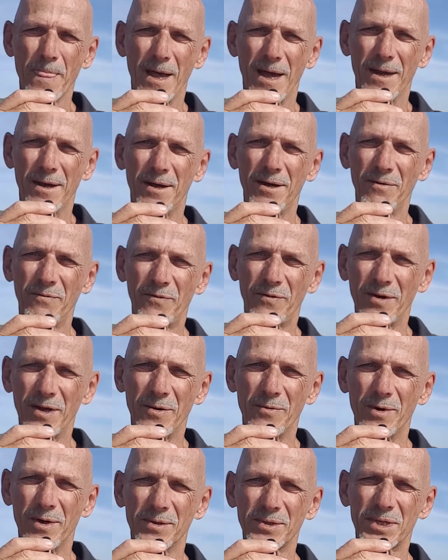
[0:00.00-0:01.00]
and hopefully
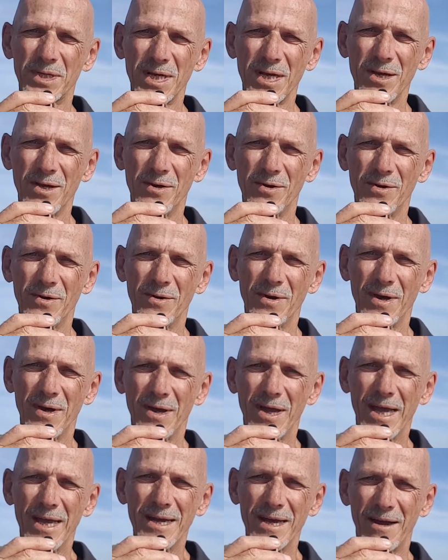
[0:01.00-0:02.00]
we'll see
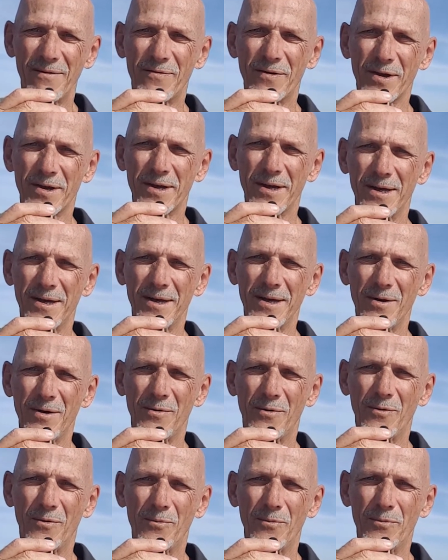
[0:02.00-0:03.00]
you in Africa
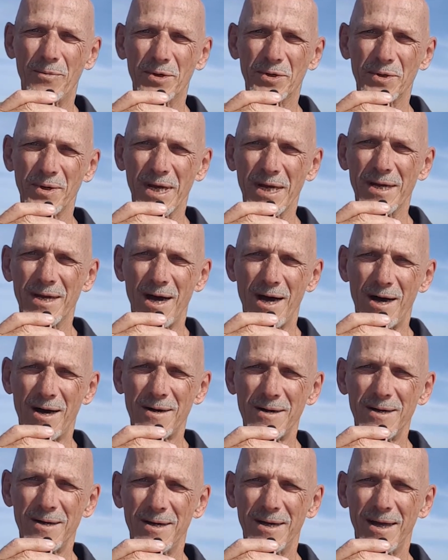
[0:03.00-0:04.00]
between
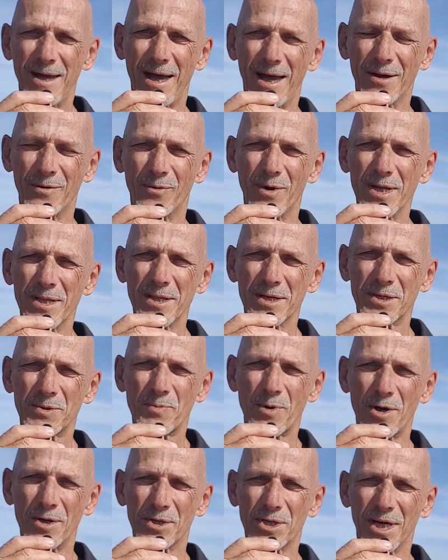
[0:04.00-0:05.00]
now and when this
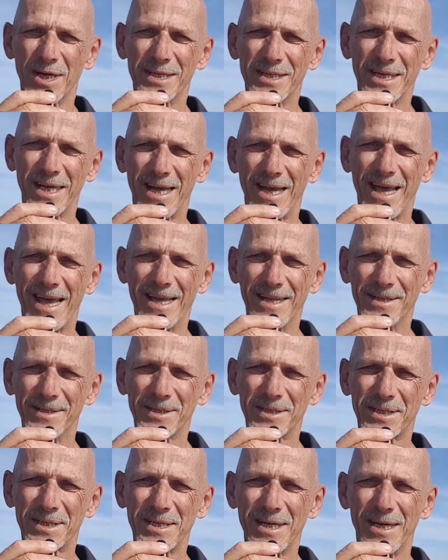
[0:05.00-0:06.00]
project
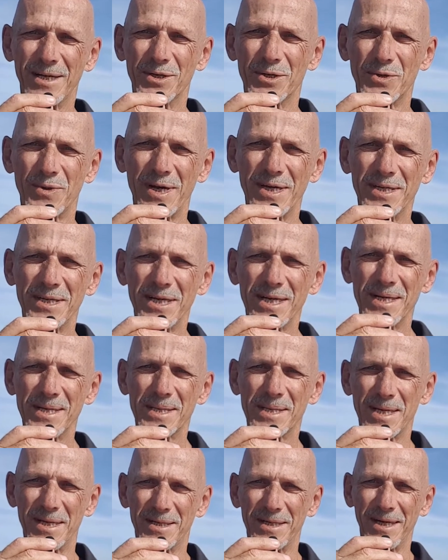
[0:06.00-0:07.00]
ends in
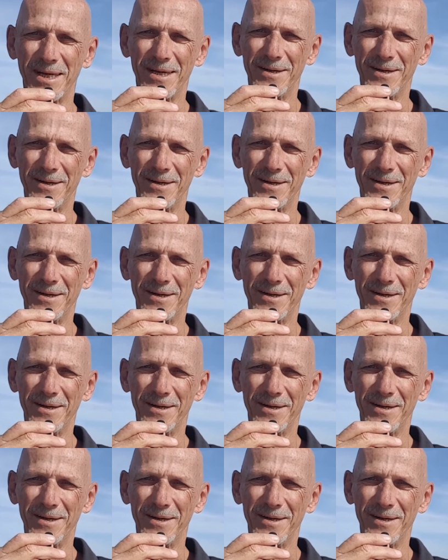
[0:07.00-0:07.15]
2030.